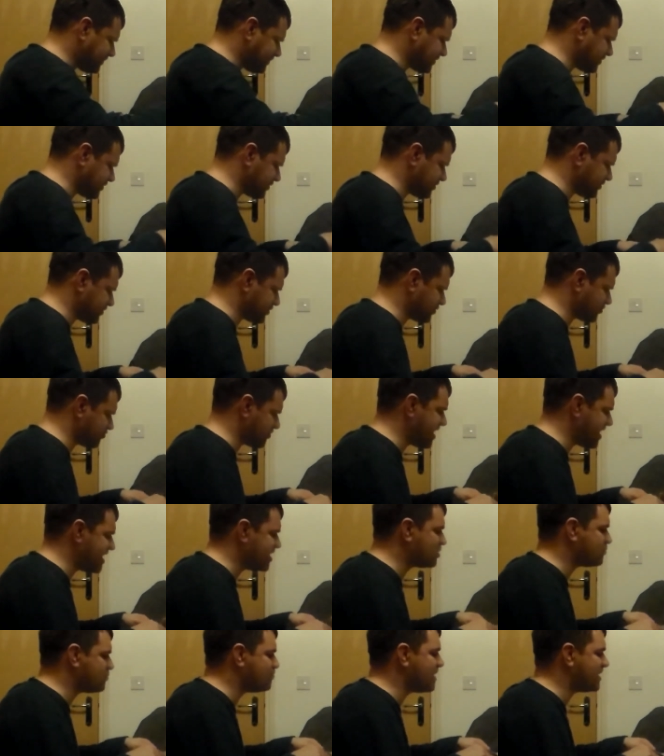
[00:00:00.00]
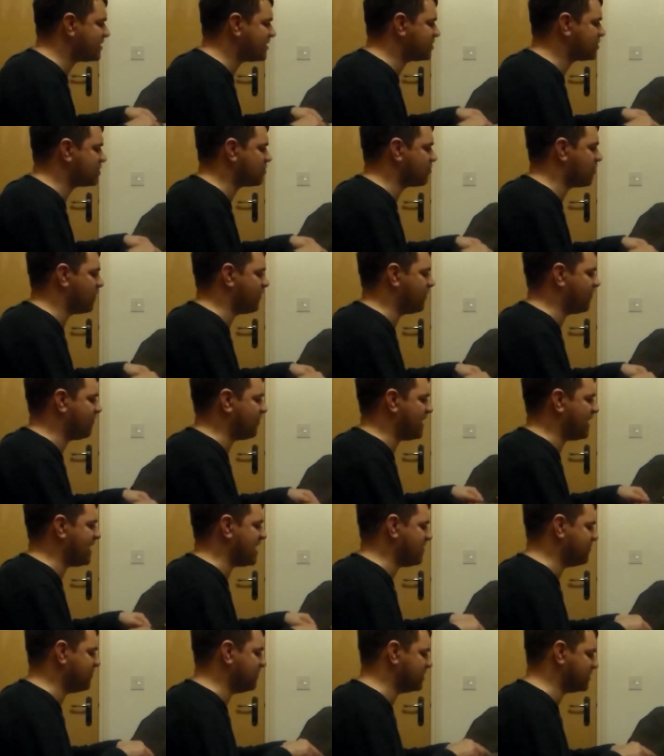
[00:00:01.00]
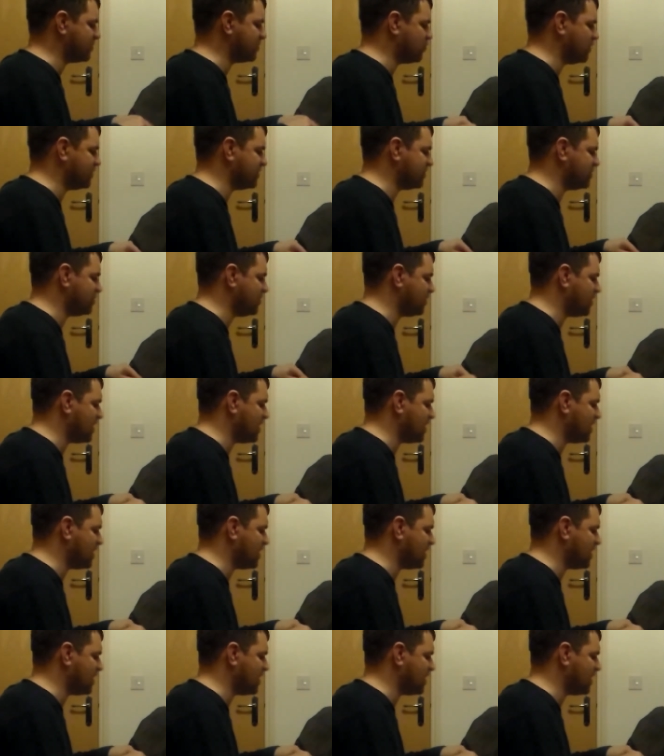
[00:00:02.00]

It's a strange mixture of flavours once you